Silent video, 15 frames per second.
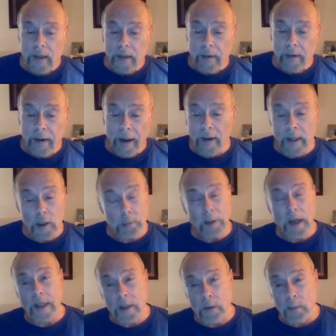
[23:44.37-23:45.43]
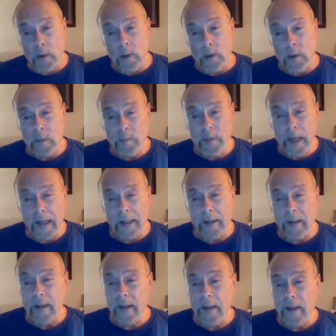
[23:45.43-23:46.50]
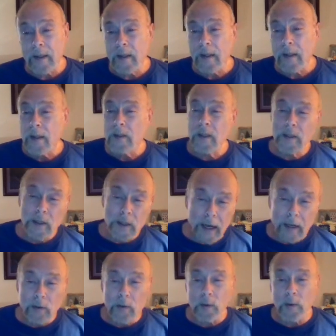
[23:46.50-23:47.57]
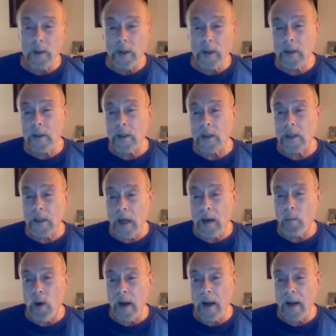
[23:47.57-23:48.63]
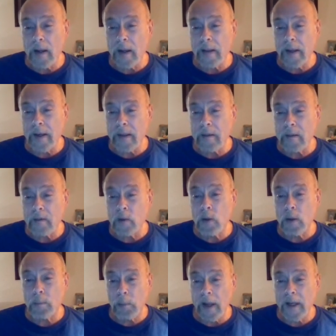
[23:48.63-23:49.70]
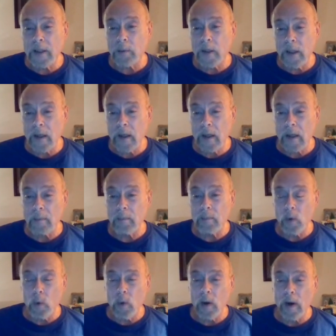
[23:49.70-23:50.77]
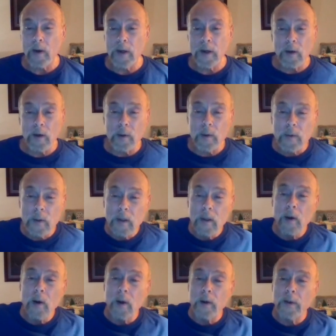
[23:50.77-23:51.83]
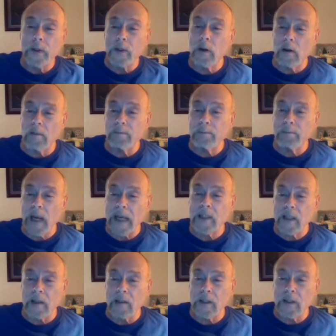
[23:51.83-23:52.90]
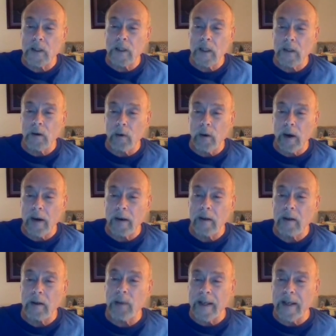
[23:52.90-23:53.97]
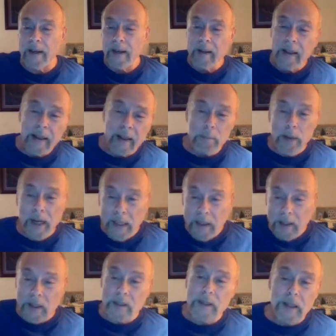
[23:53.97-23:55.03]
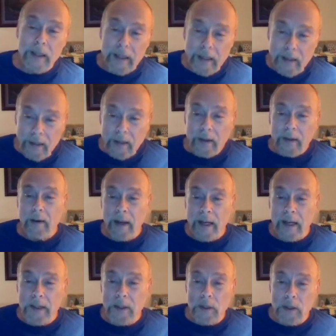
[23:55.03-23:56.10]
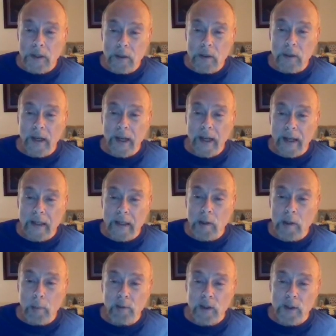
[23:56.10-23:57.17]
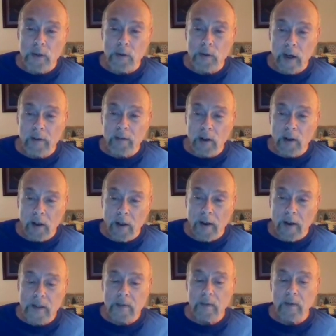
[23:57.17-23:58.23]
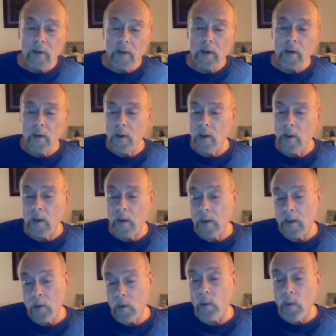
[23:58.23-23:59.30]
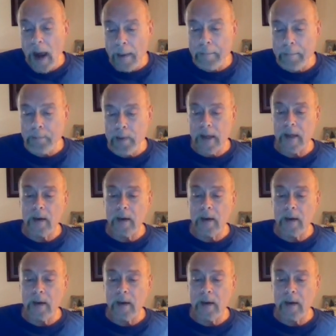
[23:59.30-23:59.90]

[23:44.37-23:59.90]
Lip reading: Now, it's possible that Jesus handled this the same way that it took place with him, where, you know, all the stuff basically disintegrated, but it mentions that Lazarus still had some of his grave cloths or wrapping